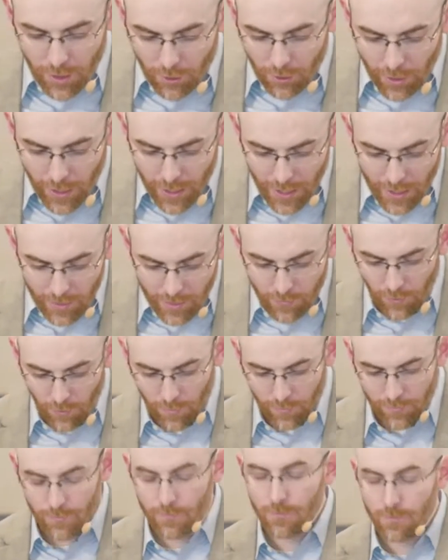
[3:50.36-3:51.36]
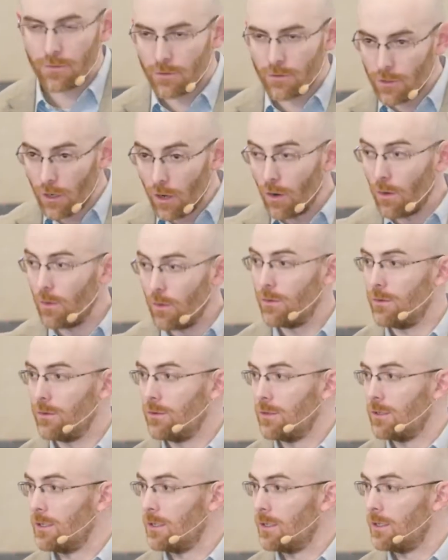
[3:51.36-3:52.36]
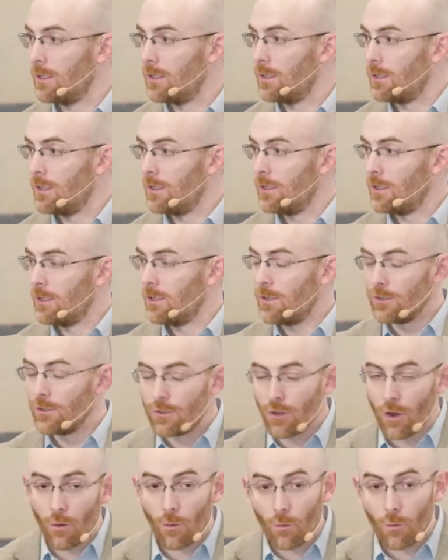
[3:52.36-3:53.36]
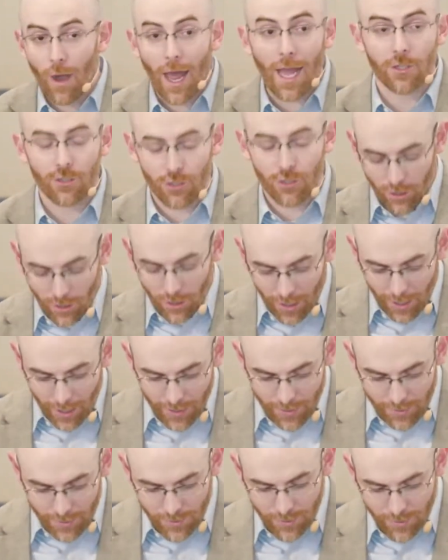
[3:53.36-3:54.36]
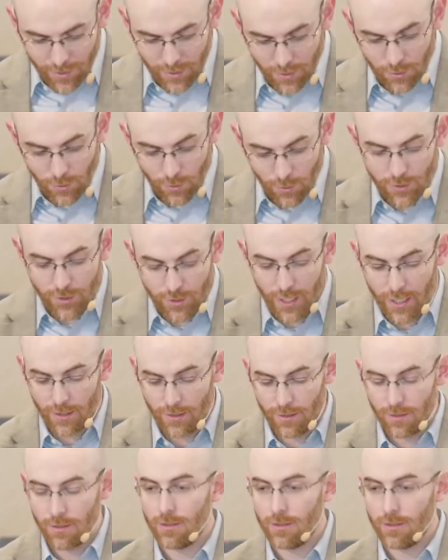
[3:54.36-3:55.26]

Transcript: great evil. So, don't rationalize your sin.